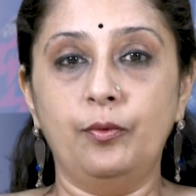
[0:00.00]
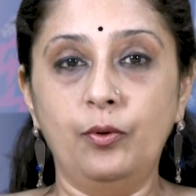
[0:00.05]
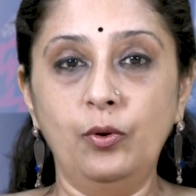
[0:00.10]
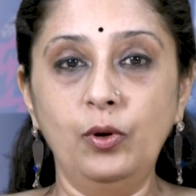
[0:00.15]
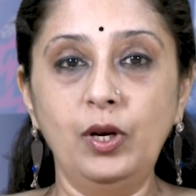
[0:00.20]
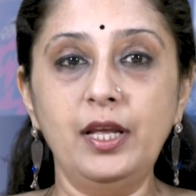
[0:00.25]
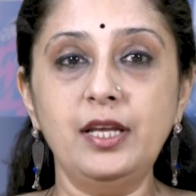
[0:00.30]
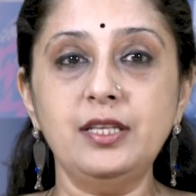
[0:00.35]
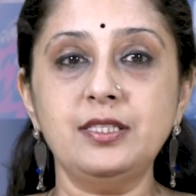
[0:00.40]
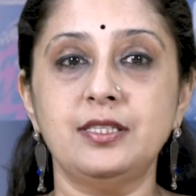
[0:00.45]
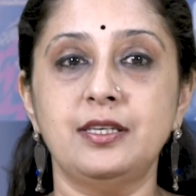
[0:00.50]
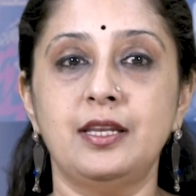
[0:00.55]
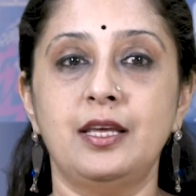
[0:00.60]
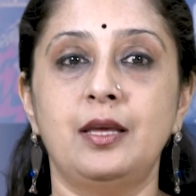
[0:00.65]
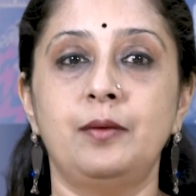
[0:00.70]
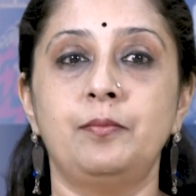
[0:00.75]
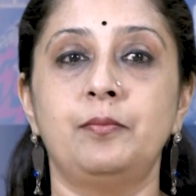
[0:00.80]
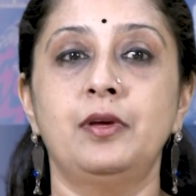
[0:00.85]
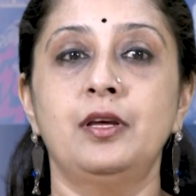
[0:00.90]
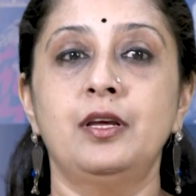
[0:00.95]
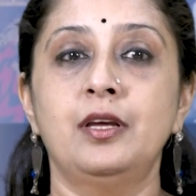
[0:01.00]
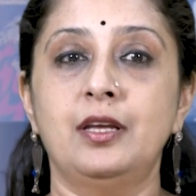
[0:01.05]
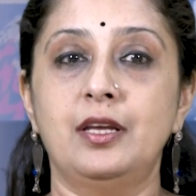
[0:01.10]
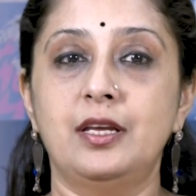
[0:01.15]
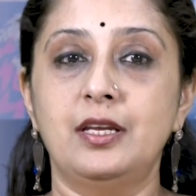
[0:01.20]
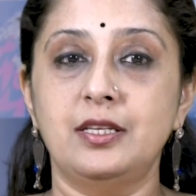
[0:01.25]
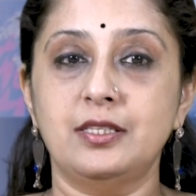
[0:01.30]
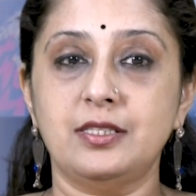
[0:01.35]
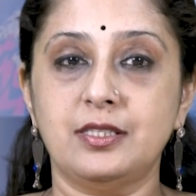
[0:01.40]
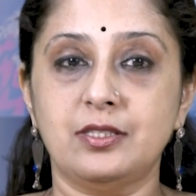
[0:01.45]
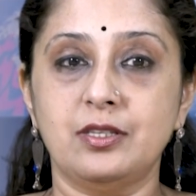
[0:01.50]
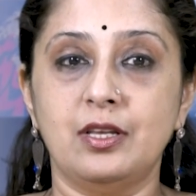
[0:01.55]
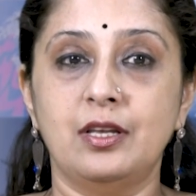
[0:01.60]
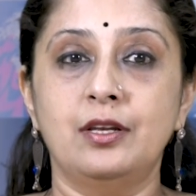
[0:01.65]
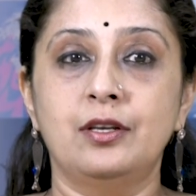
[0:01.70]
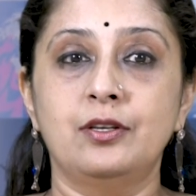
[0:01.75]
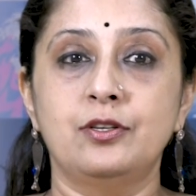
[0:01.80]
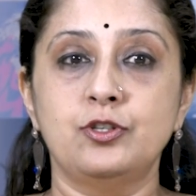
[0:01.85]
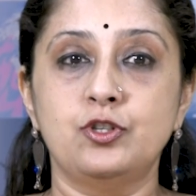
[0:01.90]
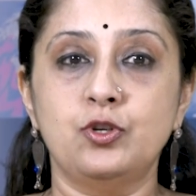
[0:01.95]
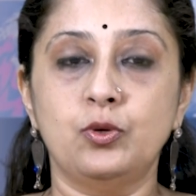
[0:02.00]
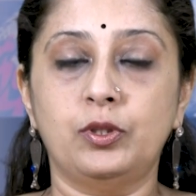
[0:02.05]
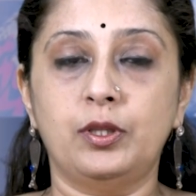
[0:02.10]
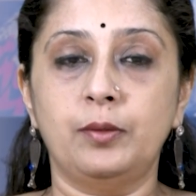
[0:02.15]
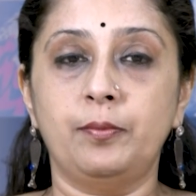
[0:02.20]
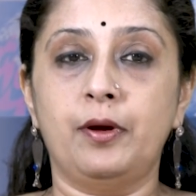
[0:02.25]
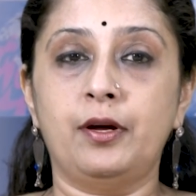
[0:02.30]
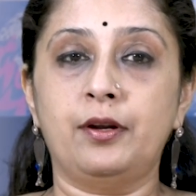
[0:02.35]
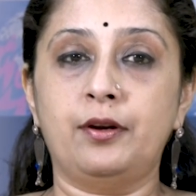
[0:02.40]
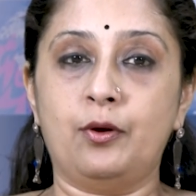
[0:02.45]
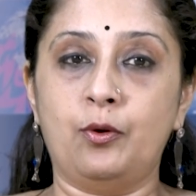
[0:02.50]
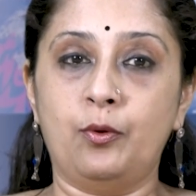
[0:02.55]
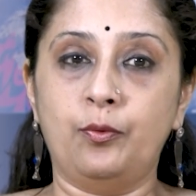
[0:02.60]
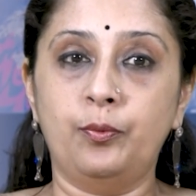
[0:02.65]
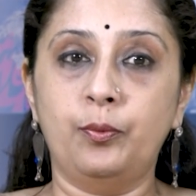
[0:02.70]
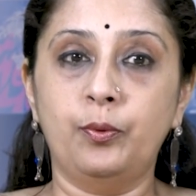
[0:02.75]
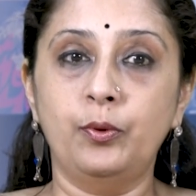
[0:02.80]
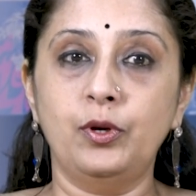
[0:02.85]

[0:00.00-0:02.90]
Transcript: Phule's name is Jyotiba Rao